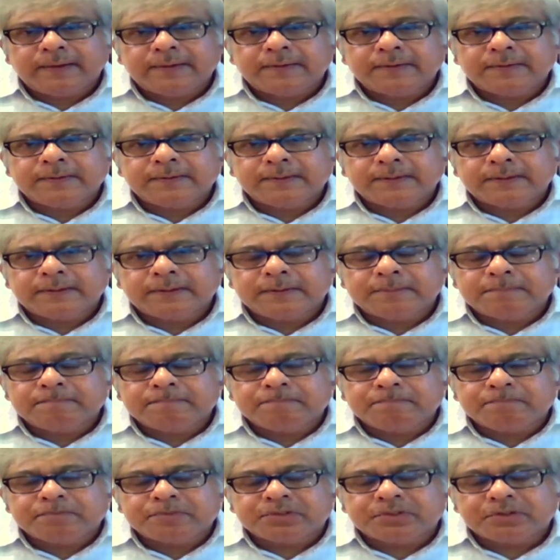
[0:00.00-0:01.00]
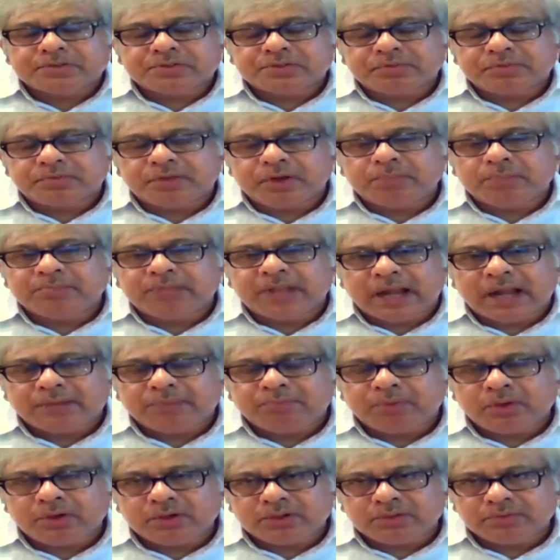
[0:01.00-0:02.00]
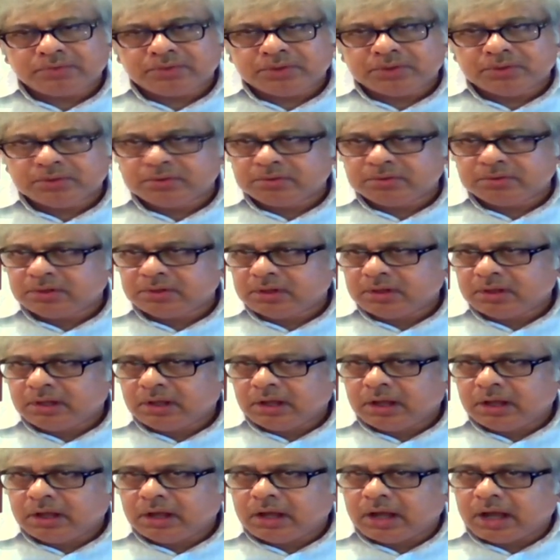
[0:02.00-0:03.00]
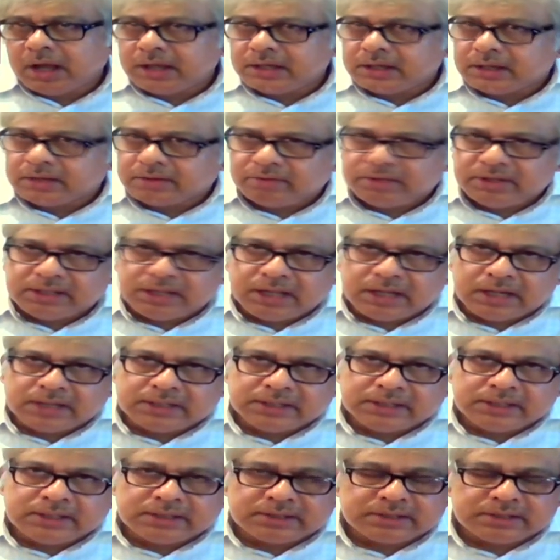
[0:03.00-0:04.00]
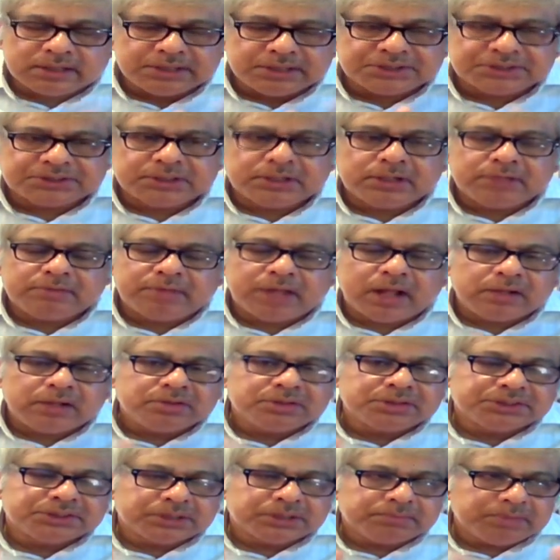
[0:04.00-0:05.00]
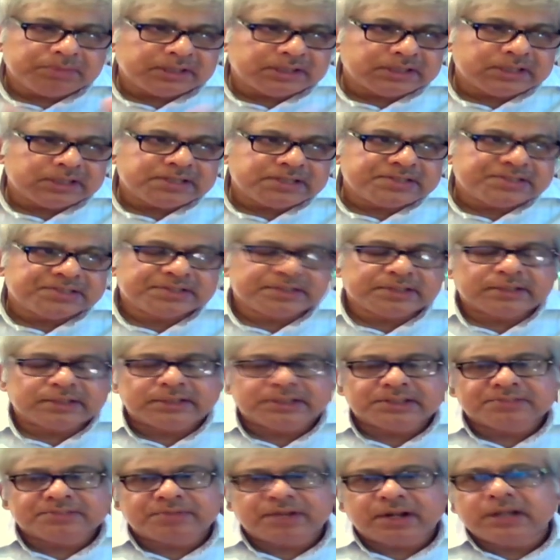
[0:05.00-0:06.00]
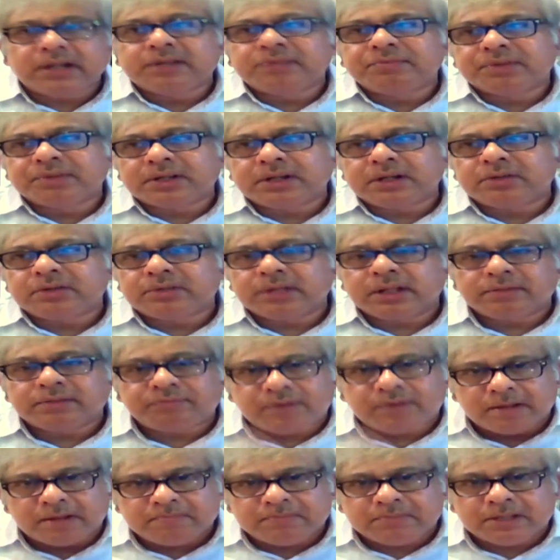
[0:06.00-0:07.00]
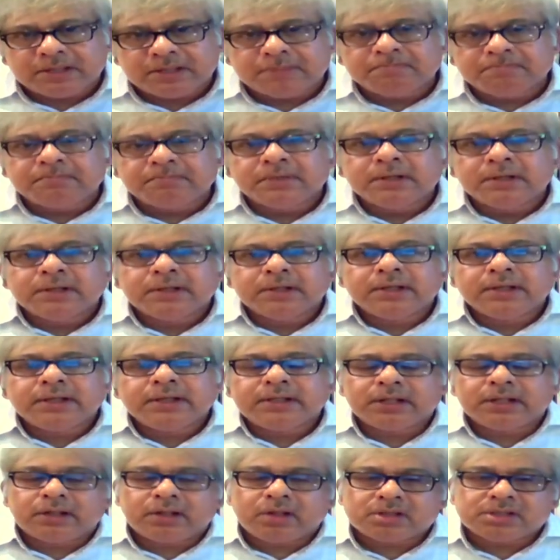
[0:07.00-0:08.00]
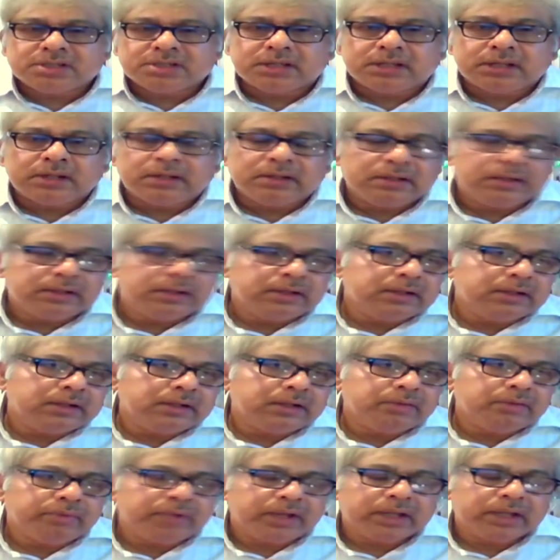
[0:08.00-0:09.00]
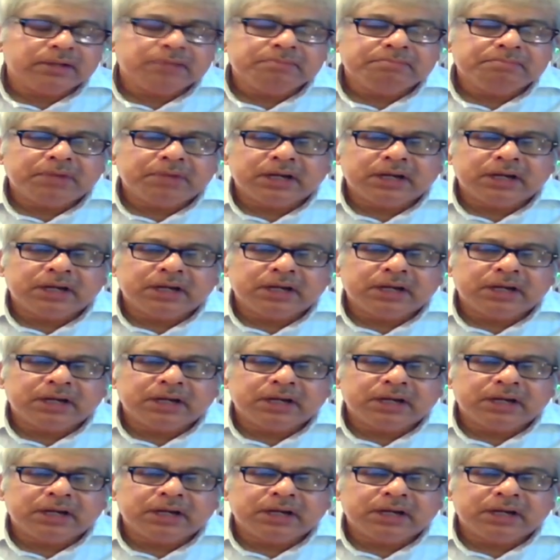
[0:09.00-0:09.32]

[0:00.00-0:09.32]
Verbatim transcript: um, so so from that point of view, I agree that in the traditional valuation methods, it's very difficult to enframe them in a logical uh, way. But